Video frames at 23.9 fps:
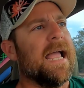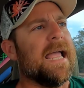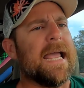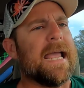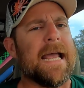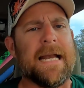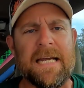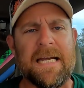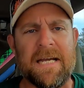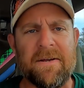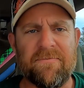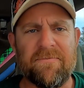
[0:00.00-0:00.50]

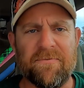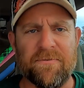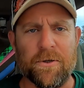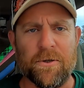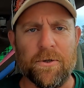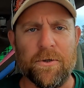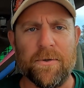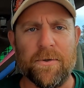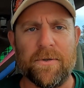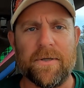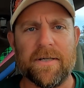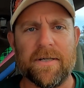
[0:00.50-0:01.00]
Any
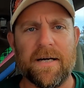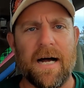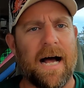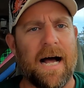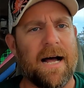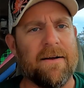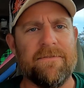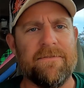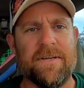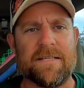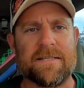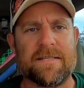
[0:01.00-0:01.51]
fluke,
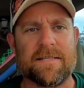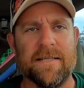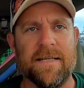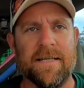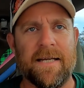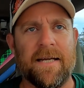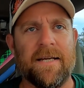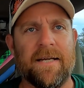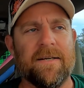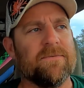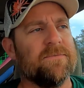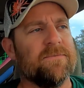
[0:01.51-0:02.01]

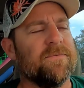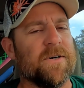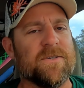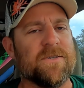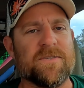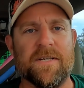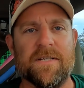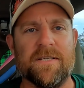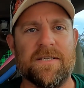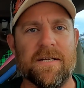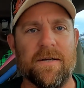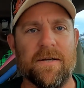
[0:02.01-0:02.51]
obviously,
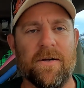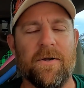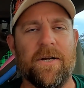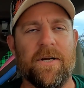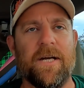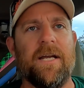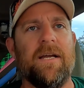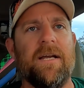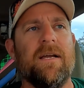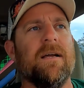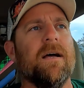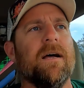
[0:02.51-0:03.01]

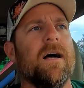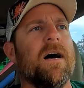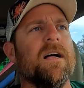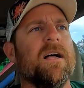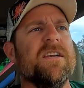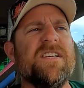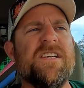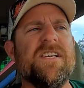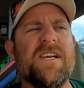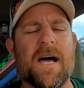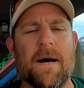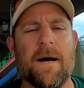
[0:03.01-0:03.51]
versatility, a
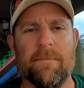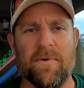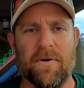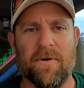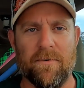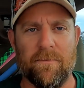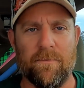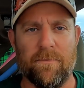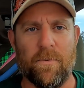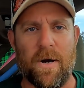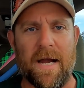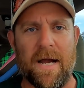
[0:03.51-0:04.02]
number
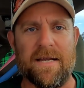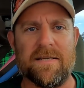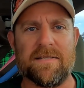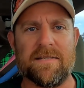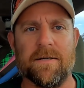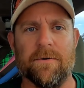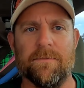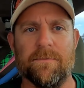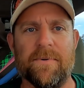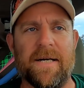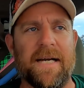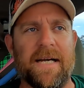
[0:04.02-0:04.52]
of ways
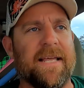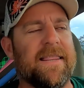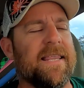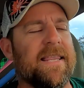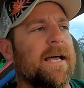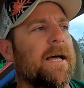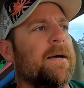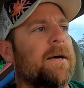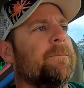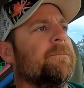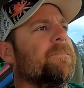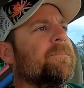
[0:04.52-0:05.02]
to rig
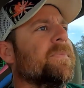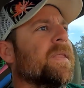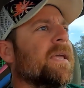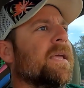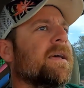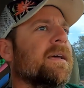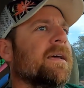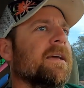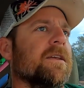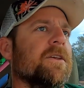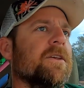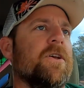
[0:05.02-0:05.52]
them.
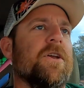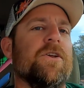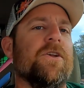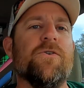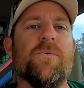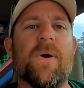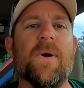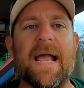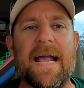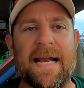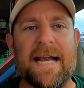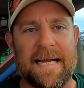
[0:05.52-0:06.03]
You can
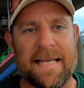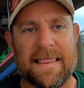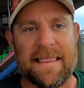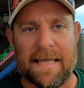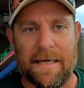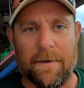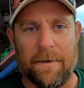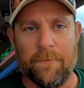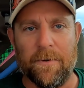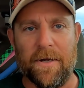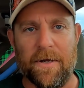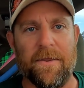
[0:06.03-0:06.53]
do
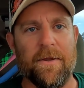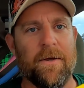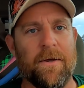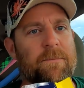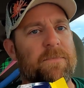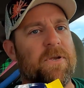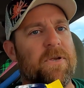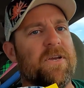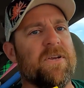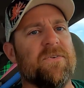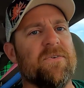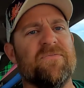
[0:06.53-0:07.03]
anything with
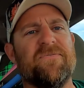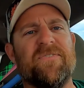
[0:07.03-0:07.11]
them. You can